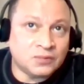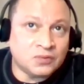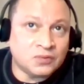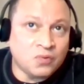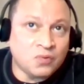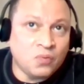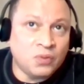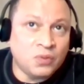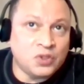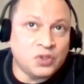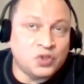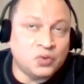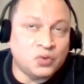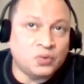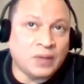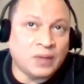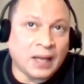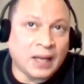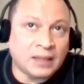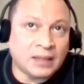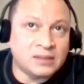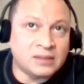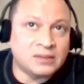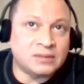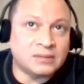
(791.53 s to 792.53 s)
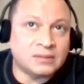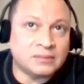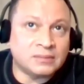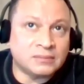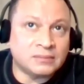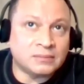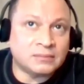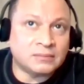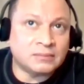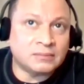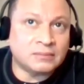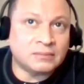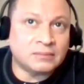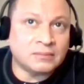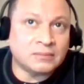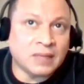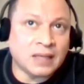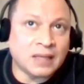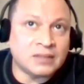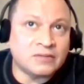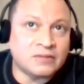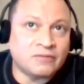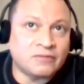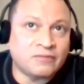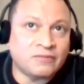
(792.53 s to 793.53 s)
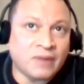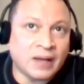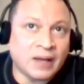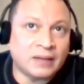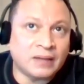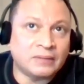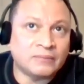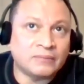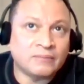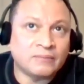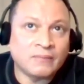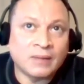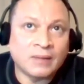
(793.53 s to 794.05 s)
who would you like to like to fight